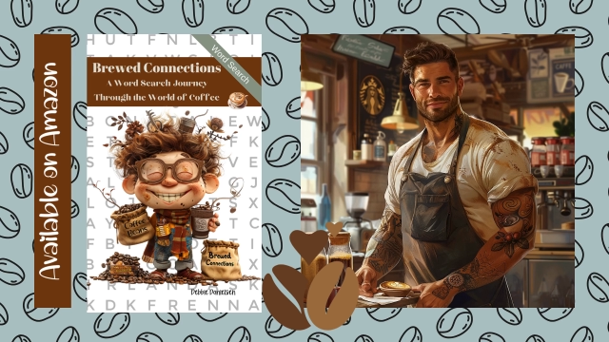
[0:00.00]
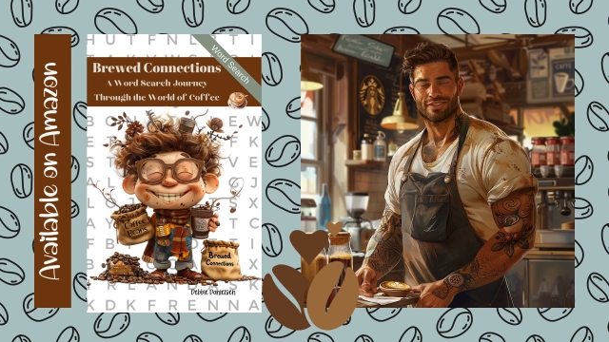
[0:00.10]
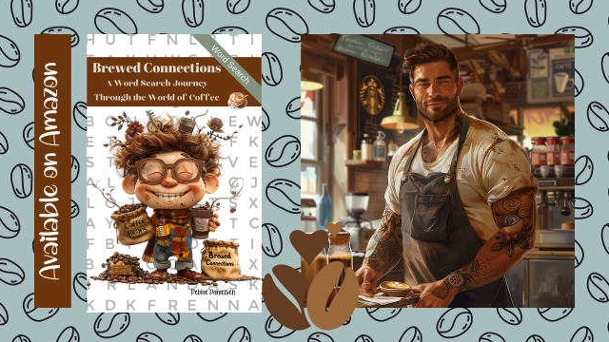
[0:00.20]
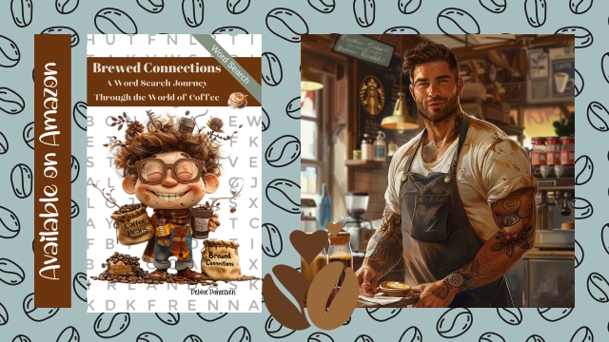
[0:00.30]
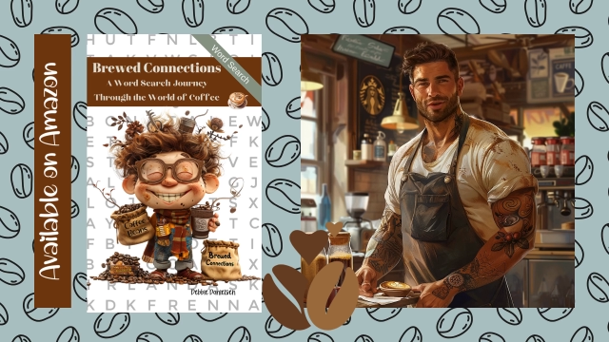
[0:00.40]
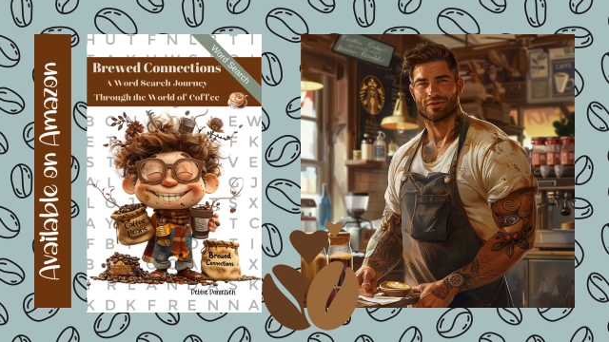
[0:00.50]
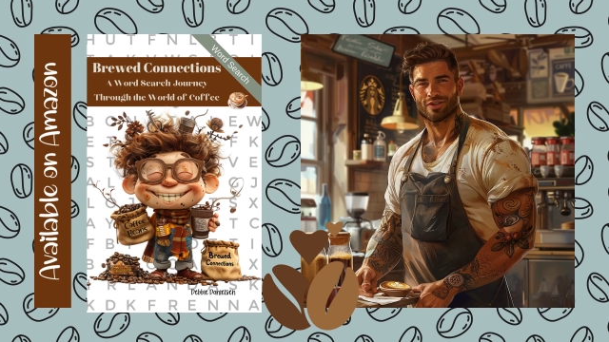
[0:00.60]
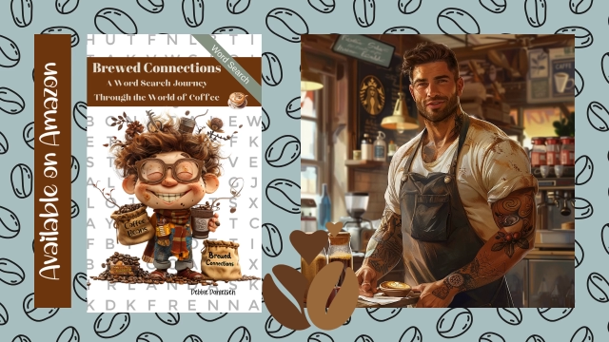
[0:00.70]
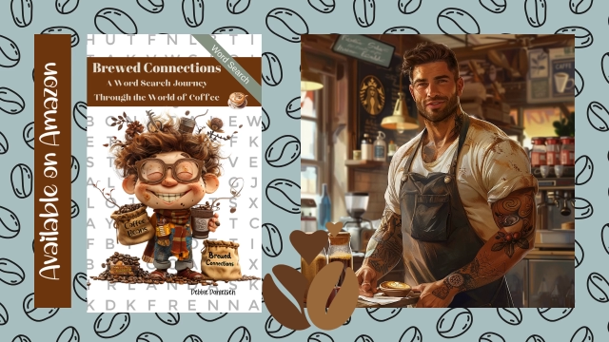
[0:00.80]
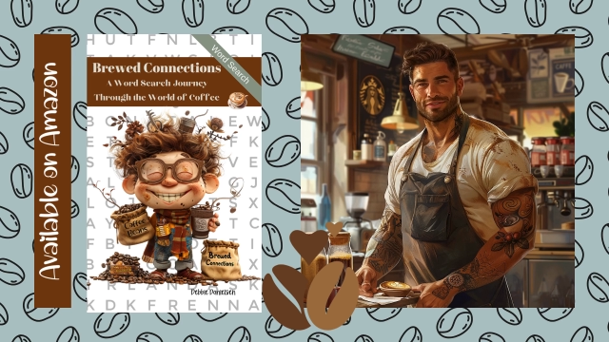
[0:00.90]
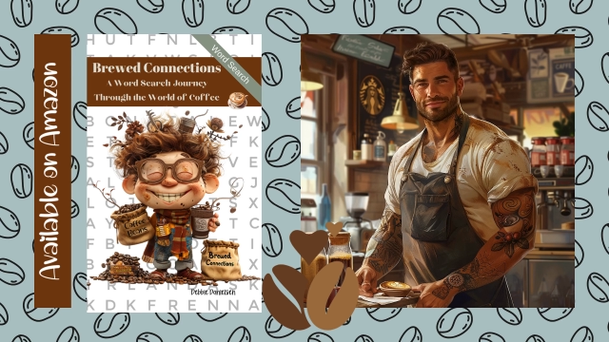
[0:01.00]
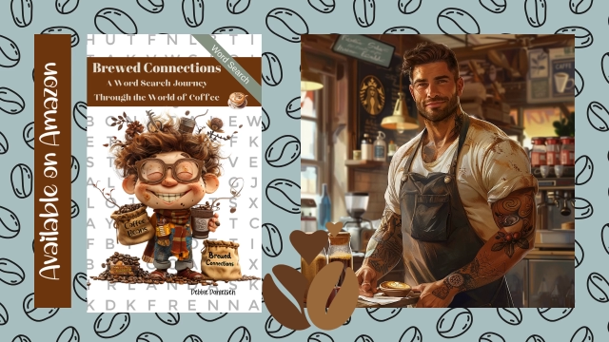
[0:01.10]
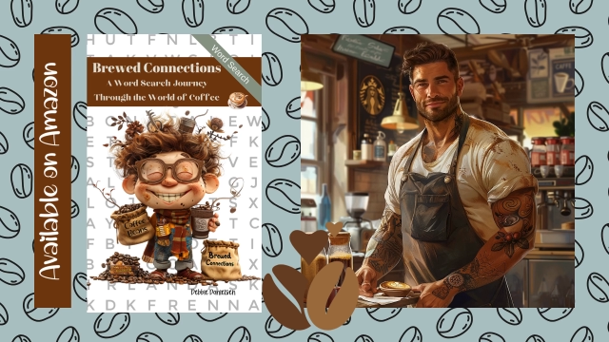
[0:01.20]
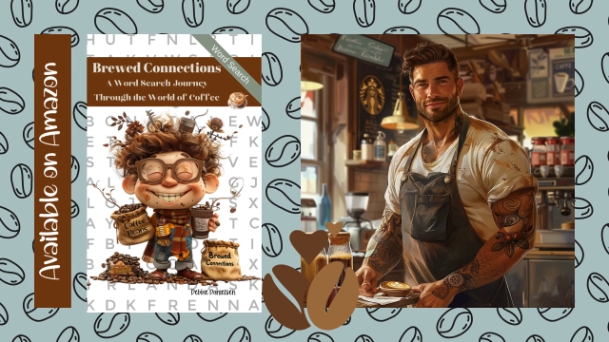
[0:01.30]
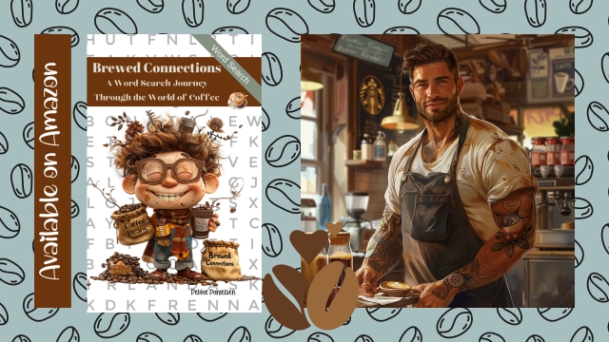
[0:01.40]
Spoiler alert.
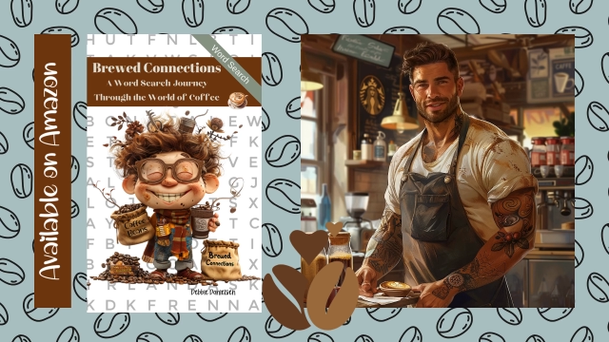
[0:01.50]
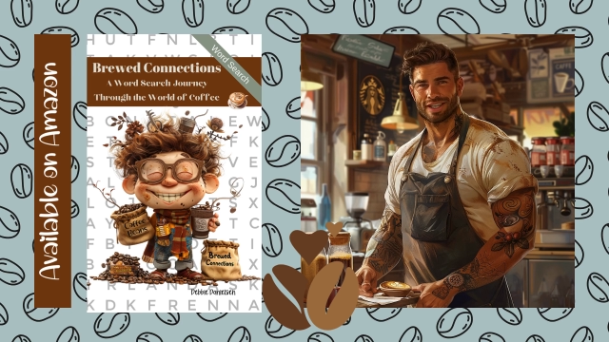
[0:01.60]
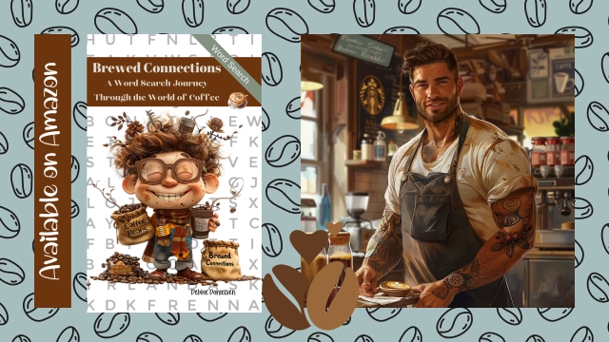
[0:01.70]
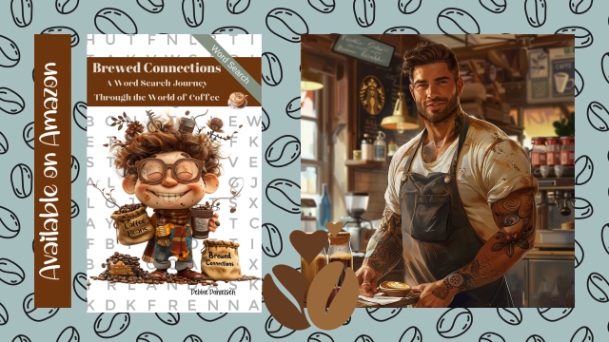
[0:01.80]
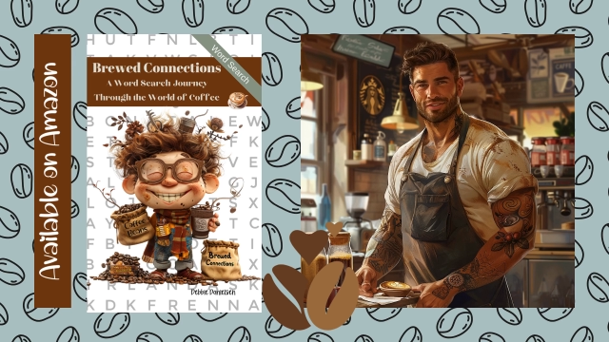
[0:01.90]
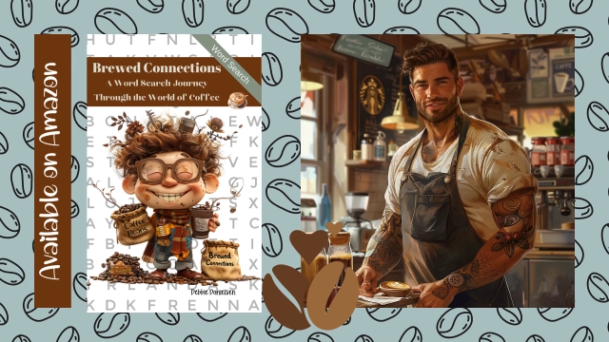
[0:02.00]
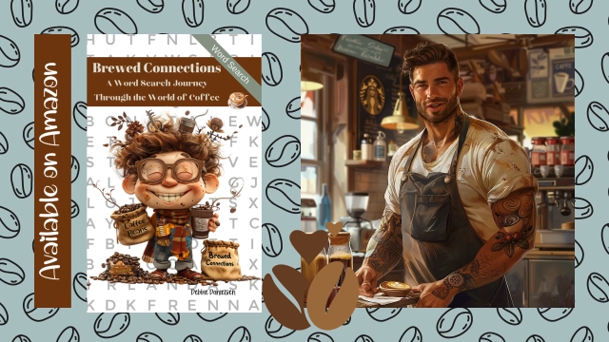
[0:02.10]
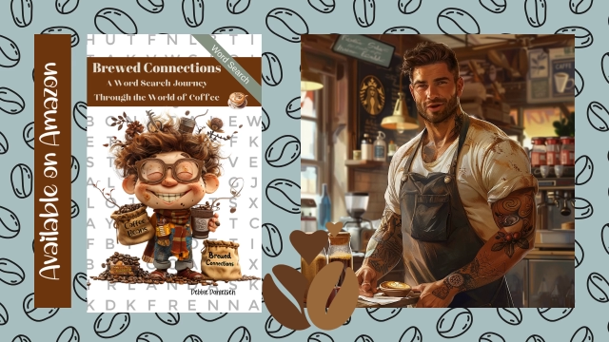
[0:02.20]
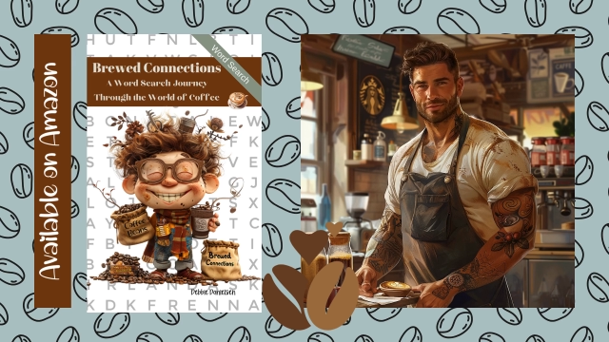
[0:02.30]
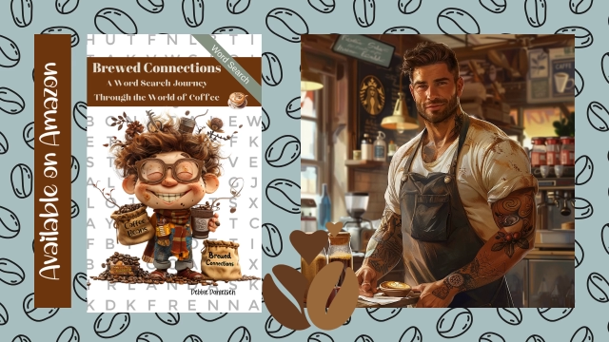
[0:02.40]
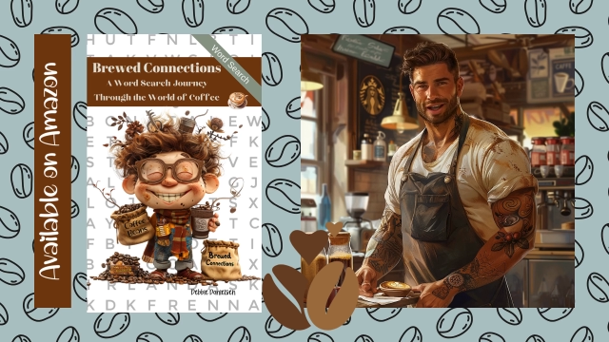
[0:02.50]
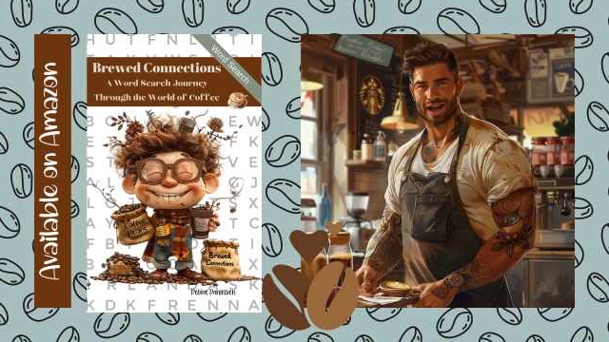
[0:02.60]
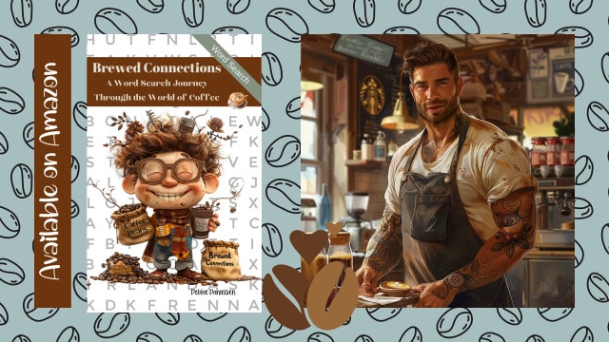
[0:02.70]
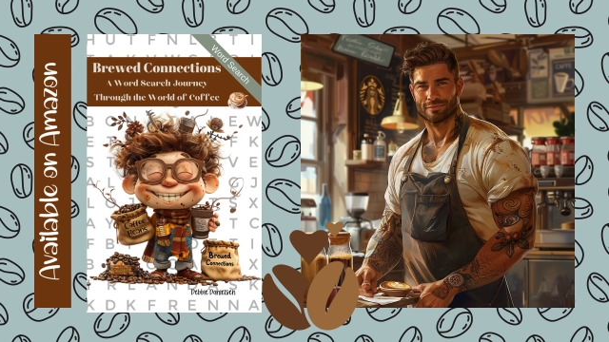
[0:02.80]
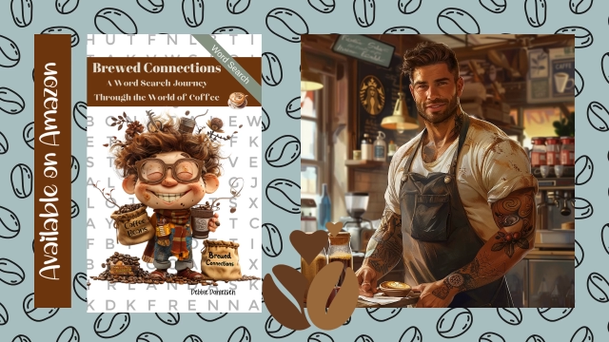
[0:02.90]
The answer is no,
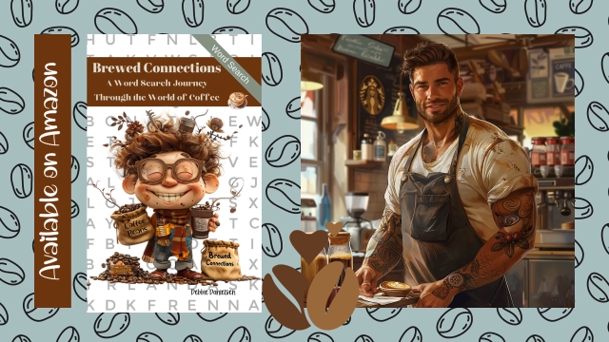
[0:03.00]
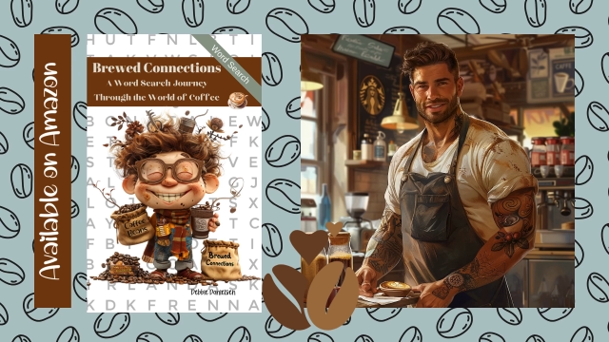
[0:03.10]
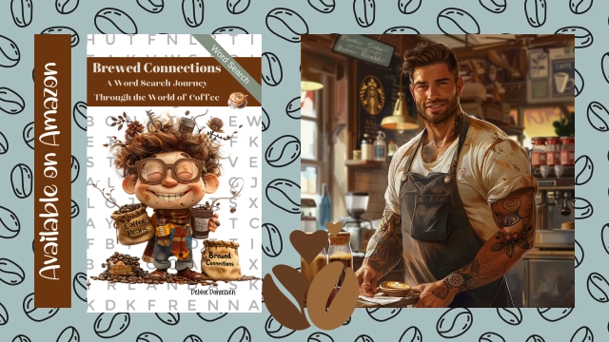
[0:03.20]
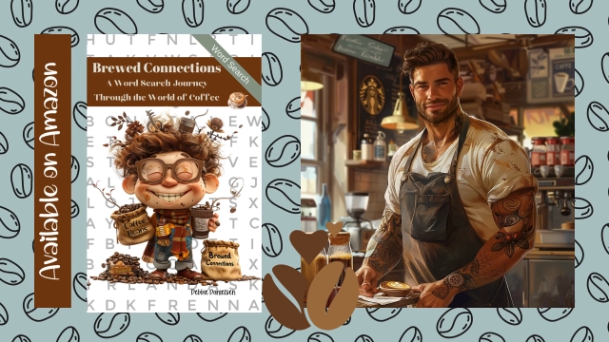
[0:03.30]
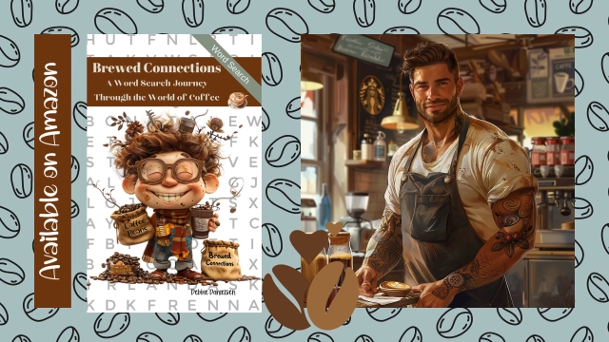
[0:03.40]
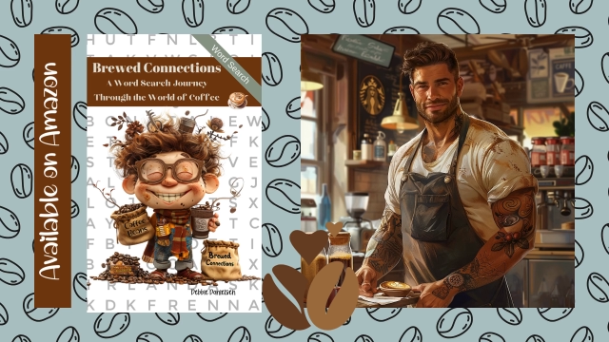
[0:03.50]
obviously.